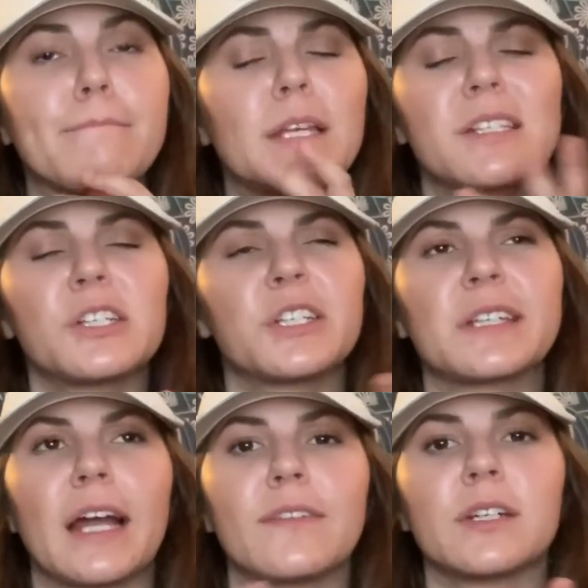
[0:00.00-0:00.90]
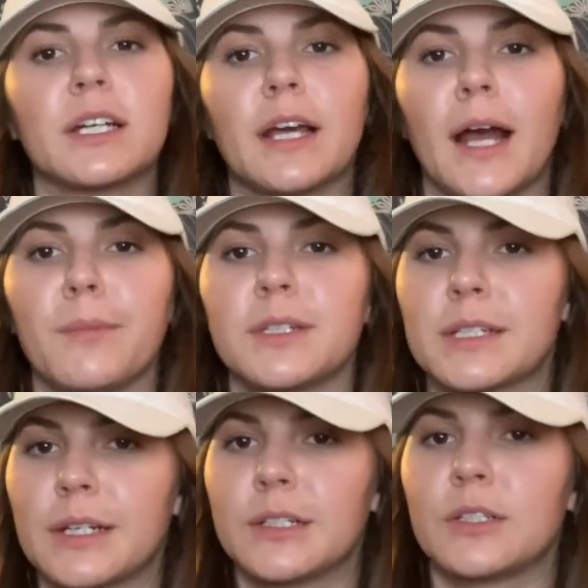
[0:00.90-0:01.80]
This is just kind of a good habit
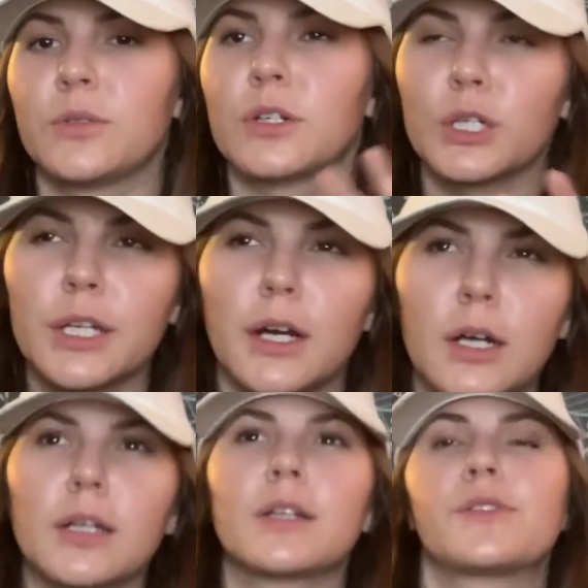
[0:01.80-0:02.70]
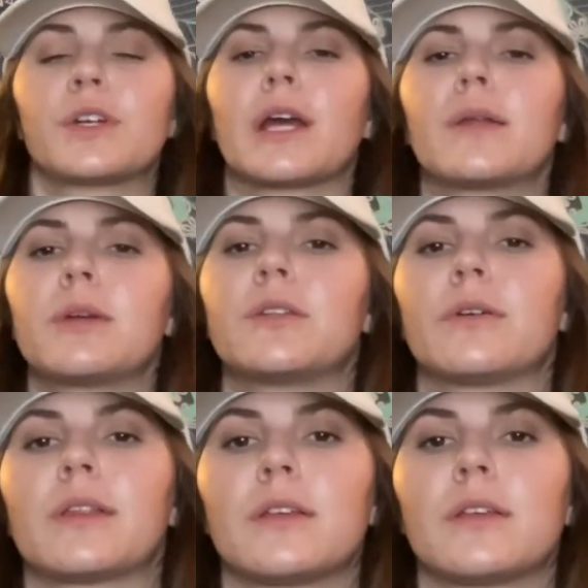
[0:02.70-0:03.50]
to get into early on because you're going to be doing